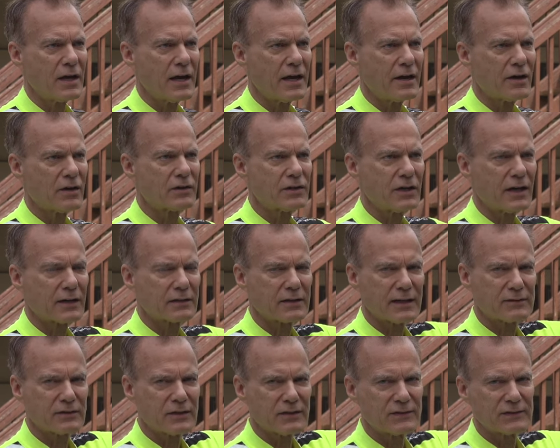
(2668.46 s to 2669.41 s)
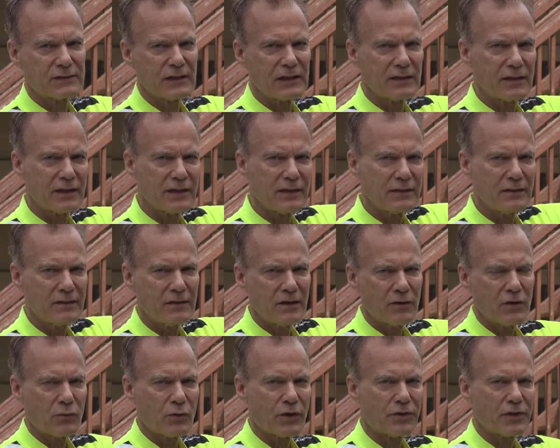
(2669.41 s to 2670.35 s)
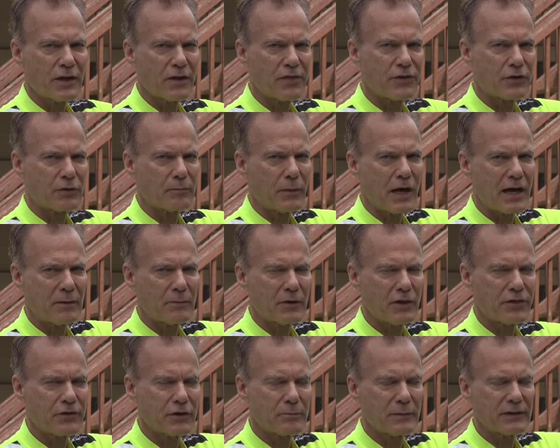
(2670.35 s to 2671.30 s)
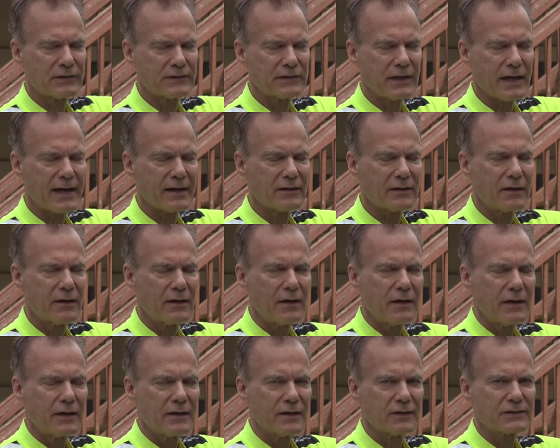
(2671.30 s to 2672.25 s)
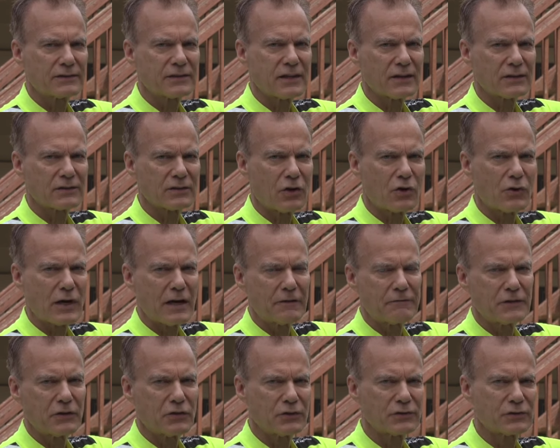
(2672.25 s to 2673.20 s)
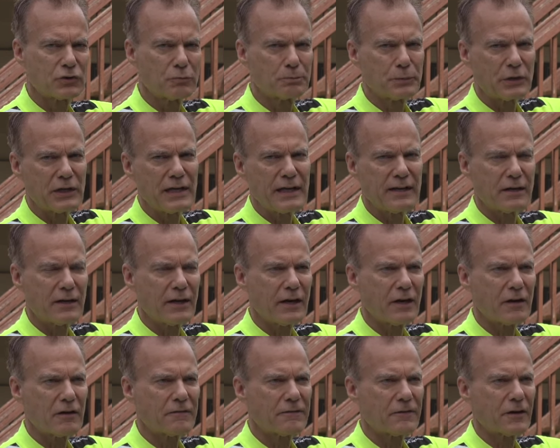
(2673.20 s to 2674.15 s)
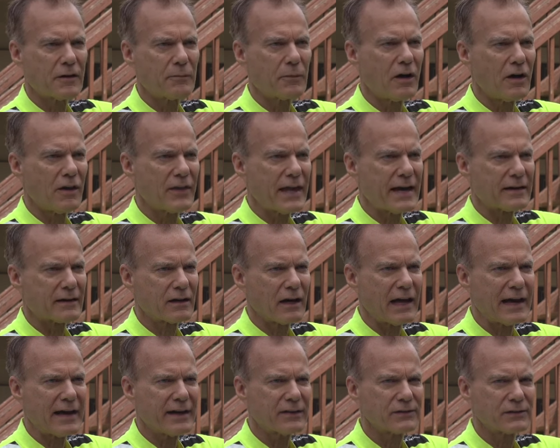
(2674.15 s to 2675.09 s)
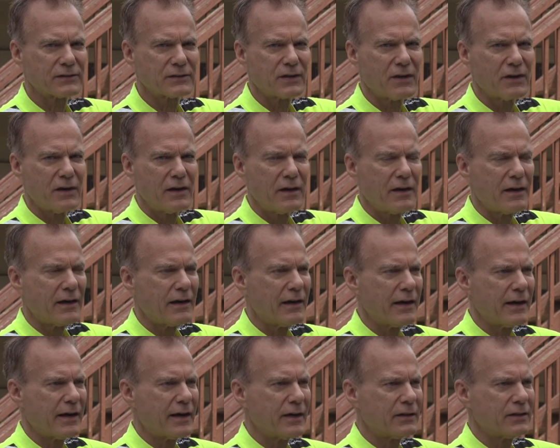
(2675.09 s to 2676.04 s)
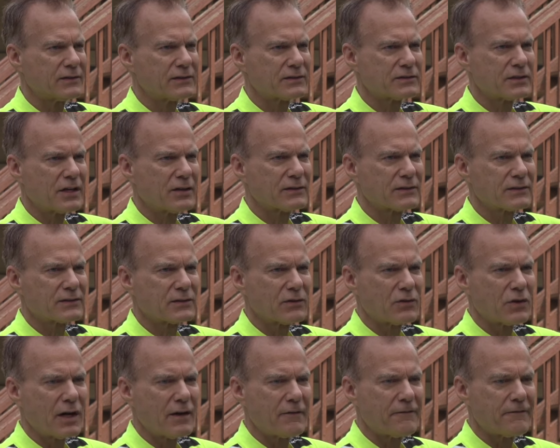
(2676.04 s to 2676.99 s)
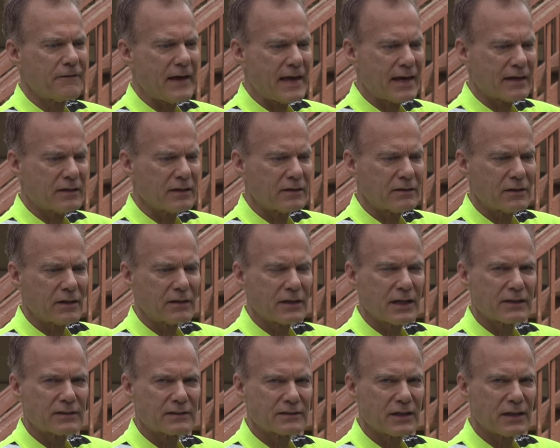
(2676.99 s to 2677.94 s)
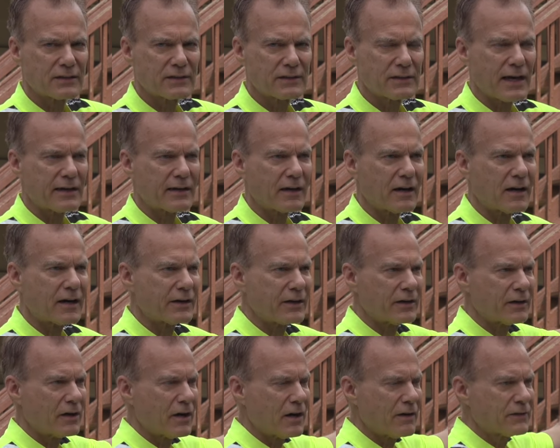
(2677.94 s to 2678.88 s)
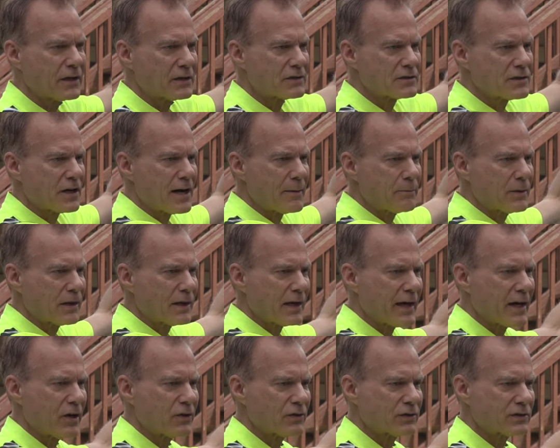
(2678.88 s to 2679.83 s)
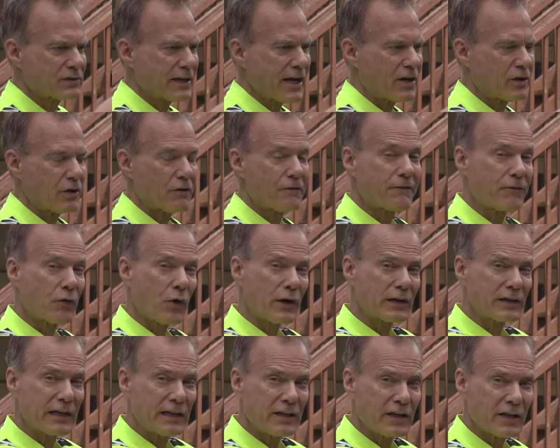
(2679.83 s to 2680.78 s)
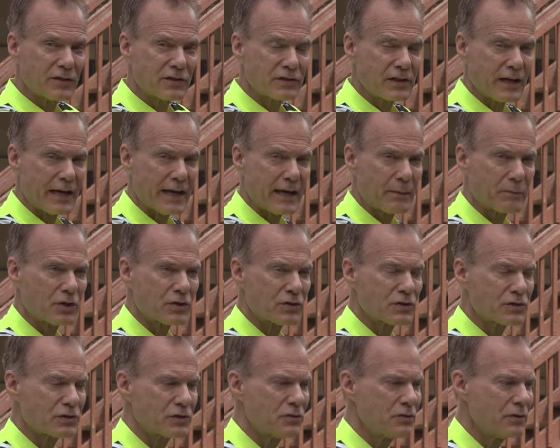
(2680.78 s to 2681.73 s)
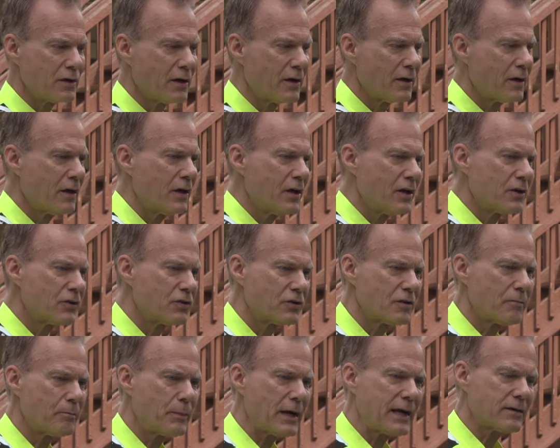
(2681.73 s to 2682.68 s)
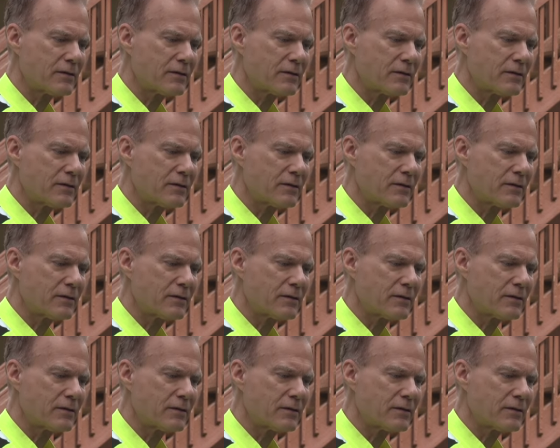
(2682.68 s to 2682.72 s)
air duct at the ceiling with a thermostat. It says, oh, I feel superheated air from all that glass. And it starts a fan that sucks that hot air off the top of the house down a 14-inch diameter chute to the